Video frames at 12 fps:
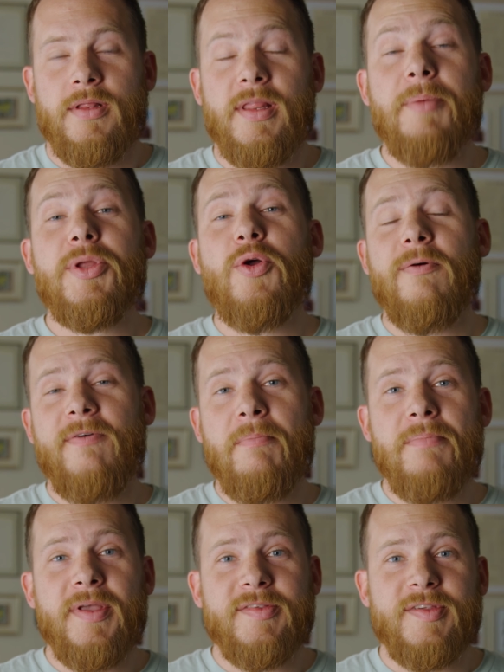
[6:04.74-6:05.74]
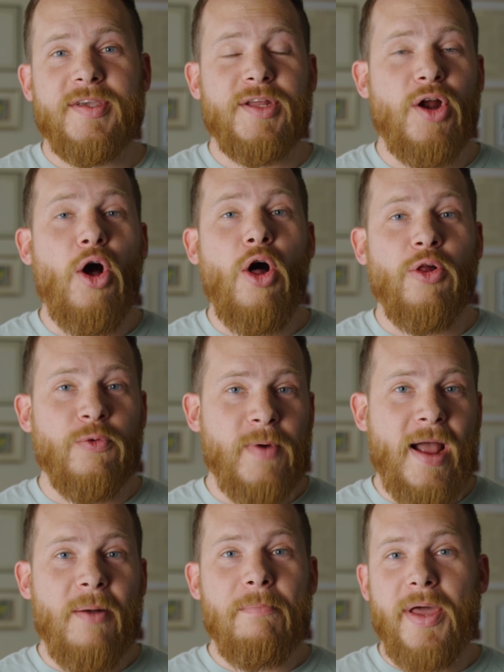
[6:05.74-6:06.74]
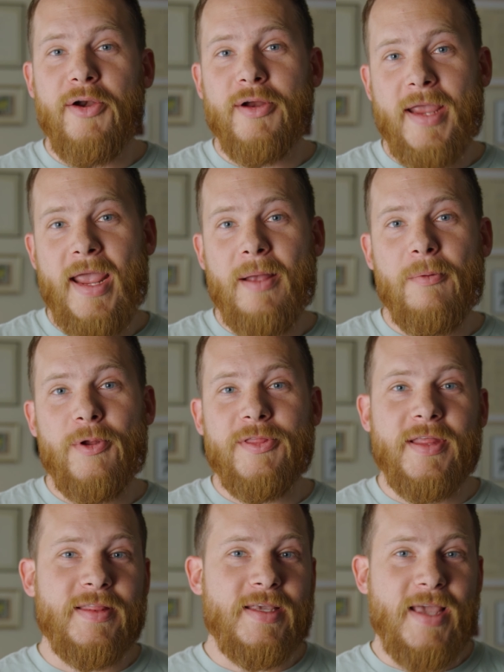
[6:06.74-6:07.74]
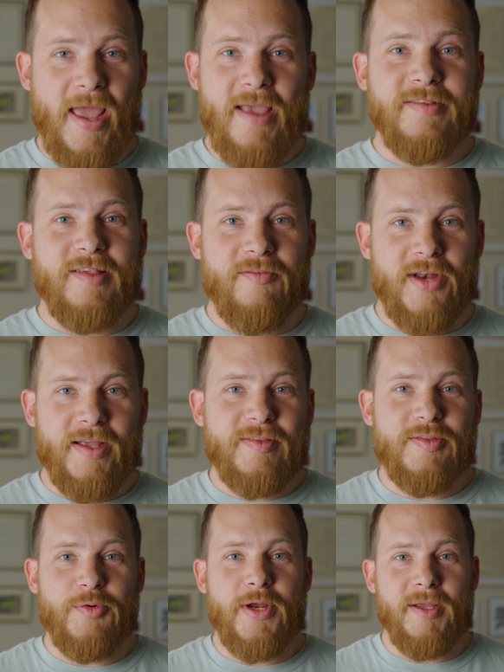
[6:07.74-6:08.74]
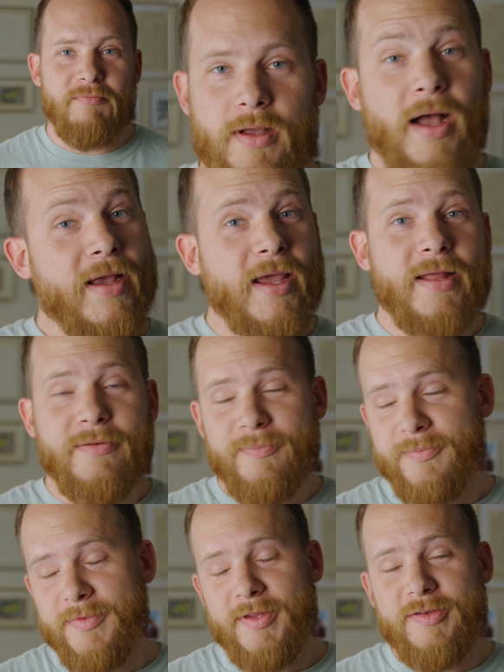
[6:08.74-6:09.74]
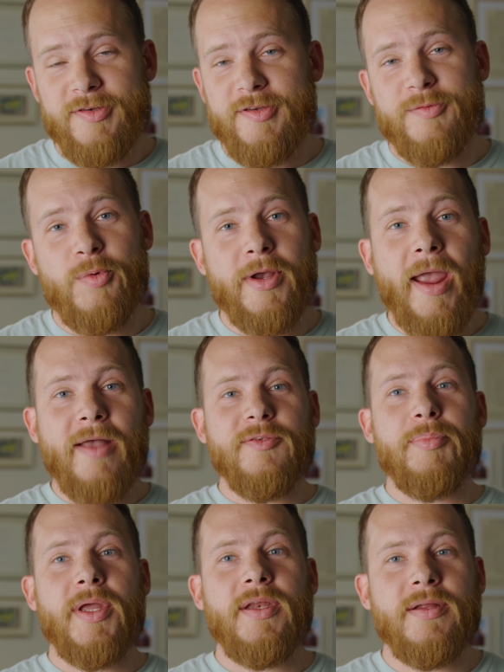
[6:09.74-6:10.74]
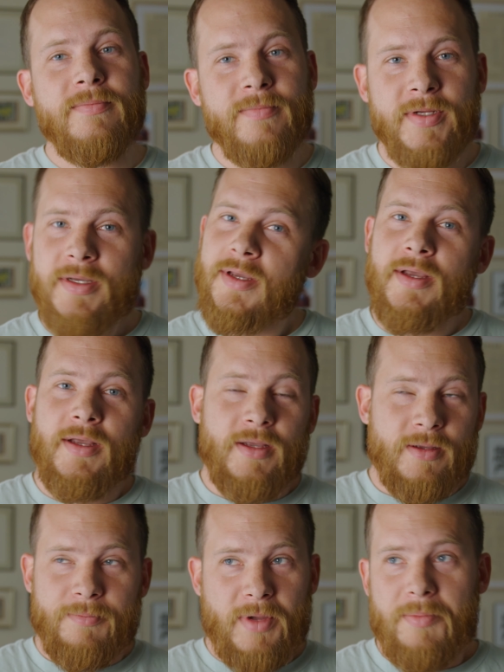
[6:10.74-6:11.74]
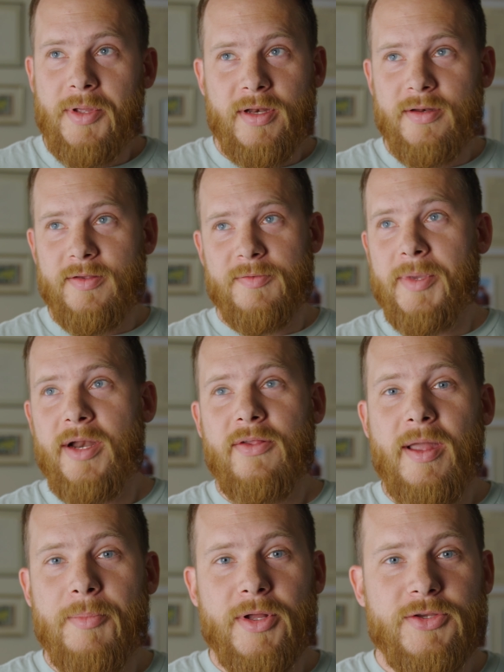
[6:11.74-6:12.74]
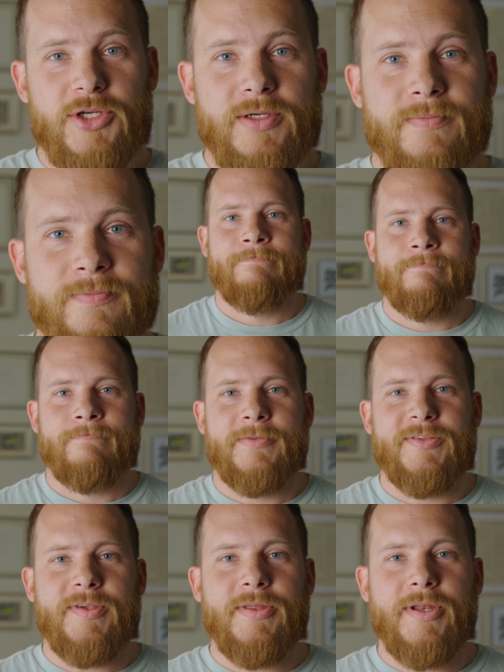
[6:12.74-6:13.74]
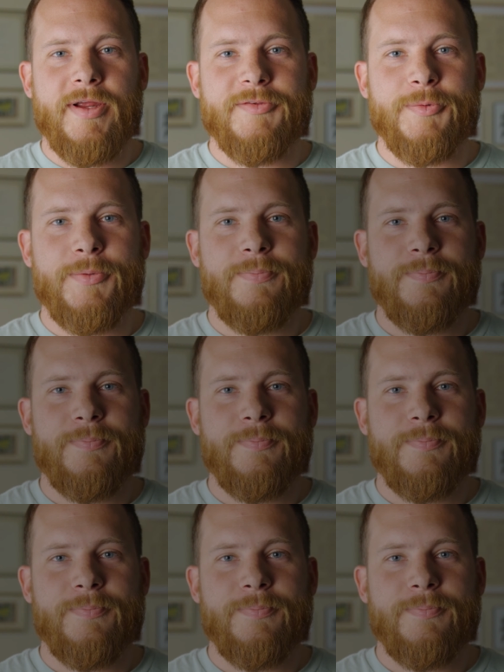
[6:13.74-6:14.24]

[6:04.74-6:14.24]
let me know if I'm missing an all-around better camera than the a7S III. Again, this is just one guy's opinion. My opinion doesn't matter that much. See you in the next one.